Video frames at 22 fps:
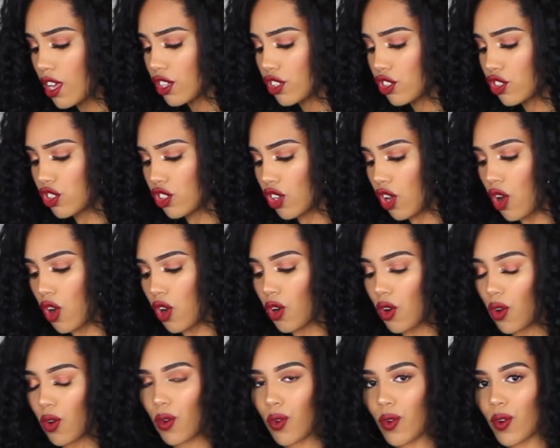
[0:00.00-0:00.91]

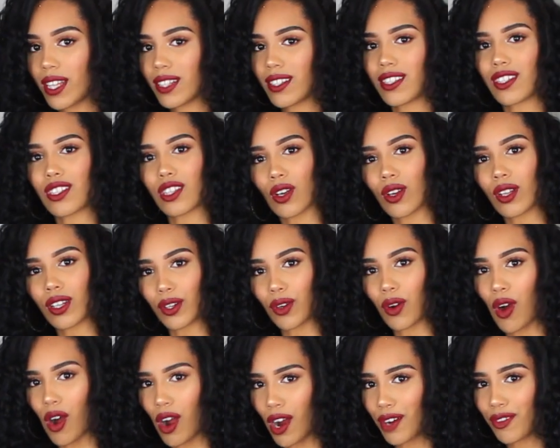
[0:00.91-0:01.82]
so it's still a
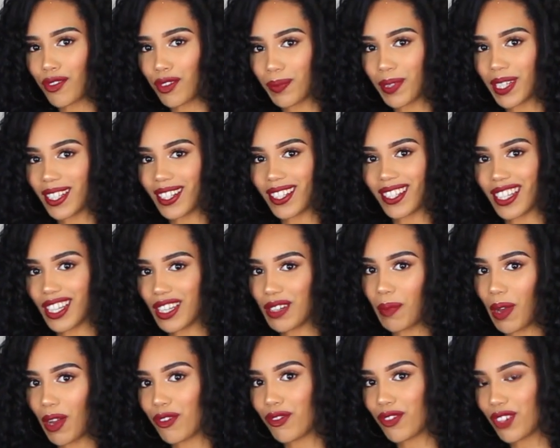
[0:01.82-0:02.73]
little hard for me to get
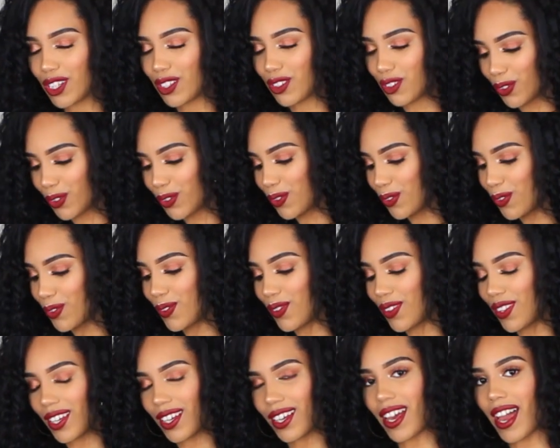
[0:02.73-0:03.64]
my feet through
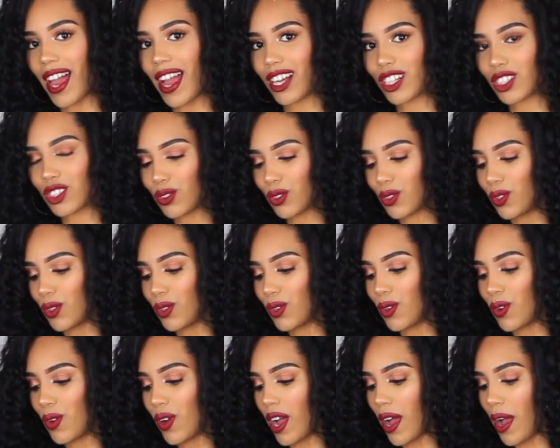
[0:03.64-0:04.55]
the
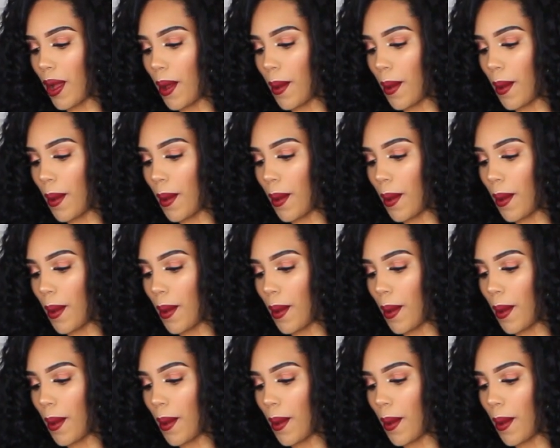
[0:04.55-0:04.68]
actual,